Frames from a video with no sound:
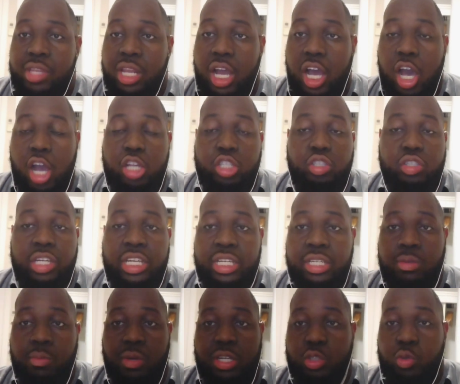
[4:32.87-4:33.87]

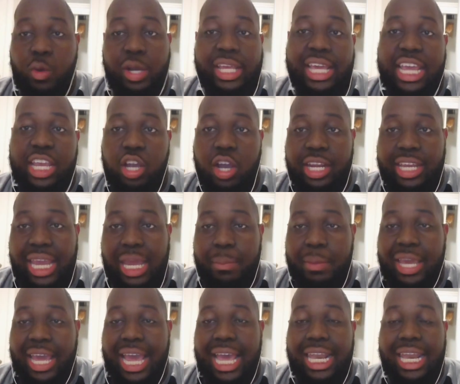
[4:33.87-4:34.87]
128-yard game
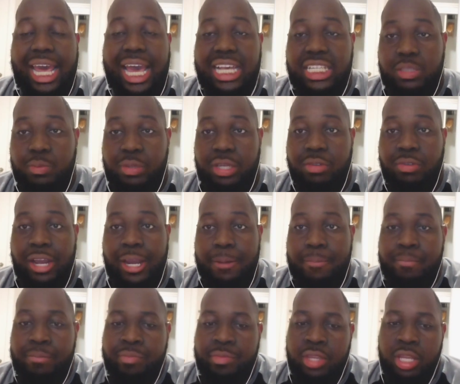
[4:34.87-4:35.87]
we had last week, right?